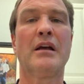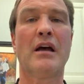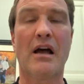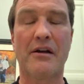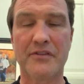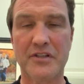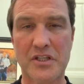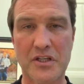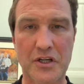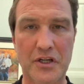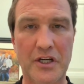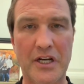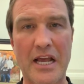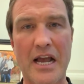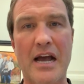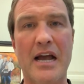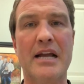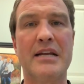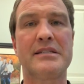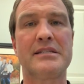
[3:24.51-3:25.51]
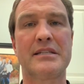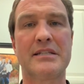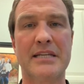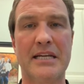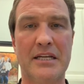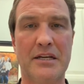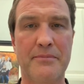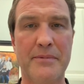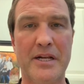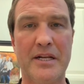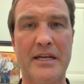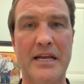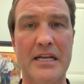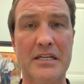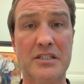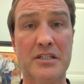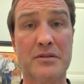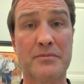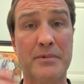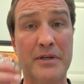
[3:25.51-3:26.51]
Obviously, you're going to ice and take your
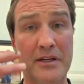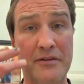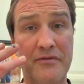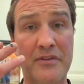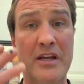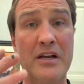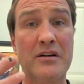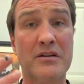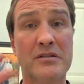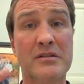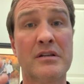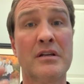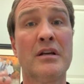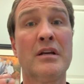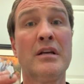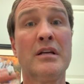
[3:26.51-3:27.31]
medications, but if there's